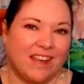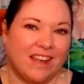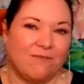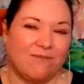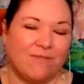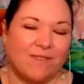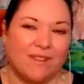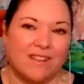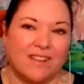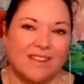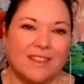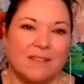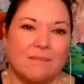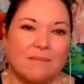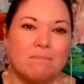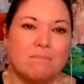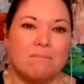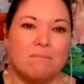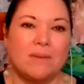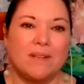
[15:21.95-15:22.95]
I feel like
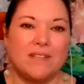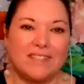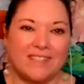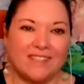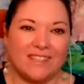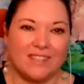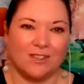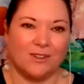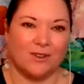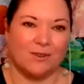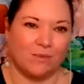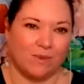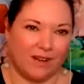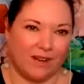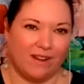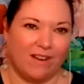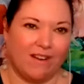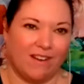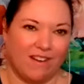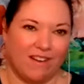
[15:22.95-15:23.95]
the busier
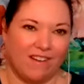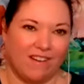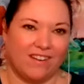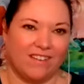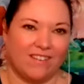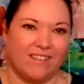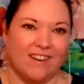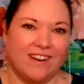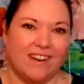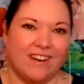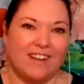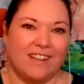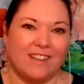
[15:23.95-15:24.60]
we are,